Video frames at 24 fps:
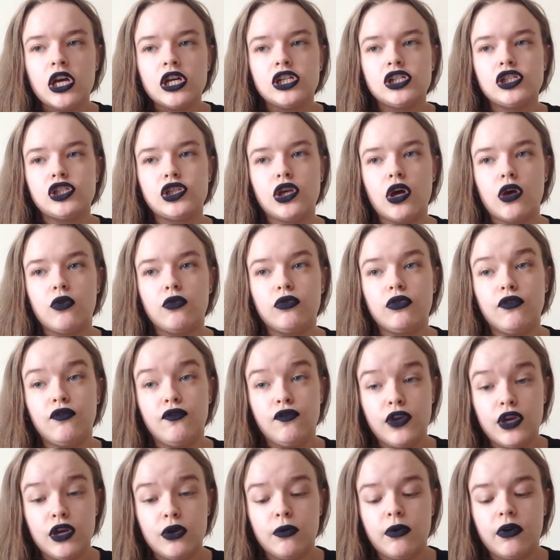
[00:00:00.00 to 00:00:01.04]
so the
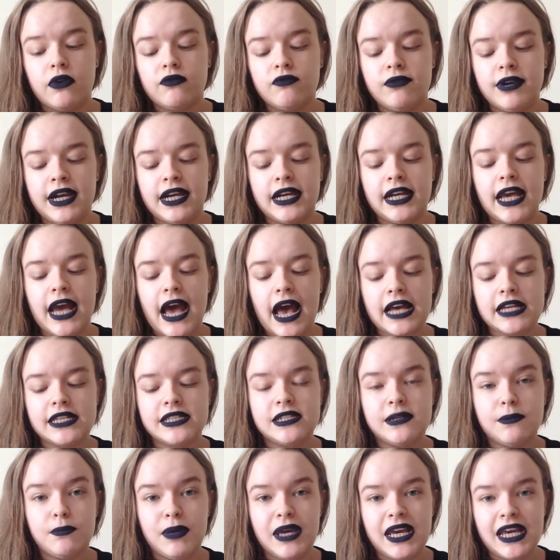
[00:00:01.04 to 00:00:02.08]
viewer really has
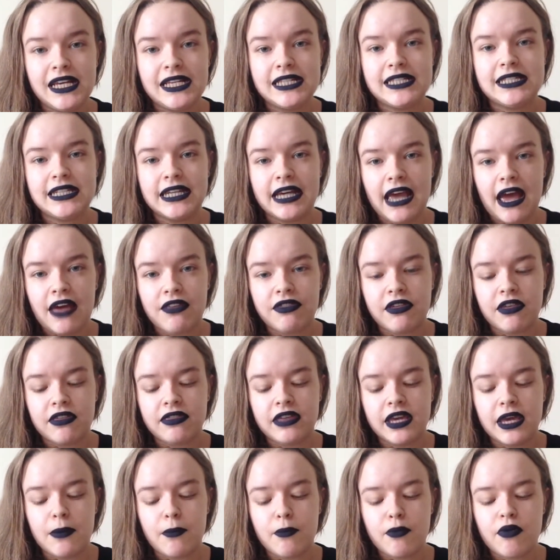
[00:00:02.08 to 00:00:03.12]
to piece together
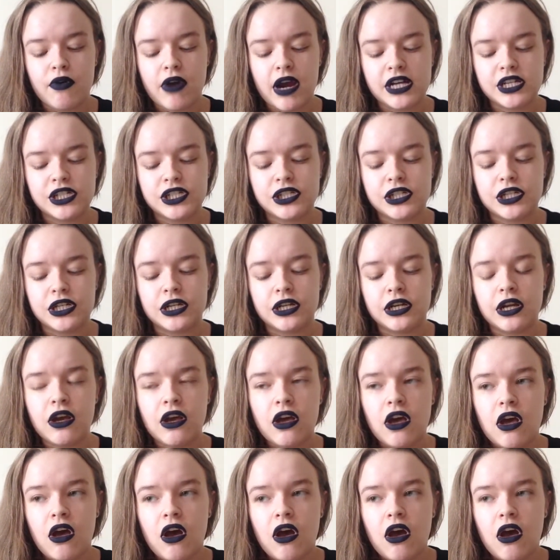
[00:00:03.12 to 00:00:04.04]
the impression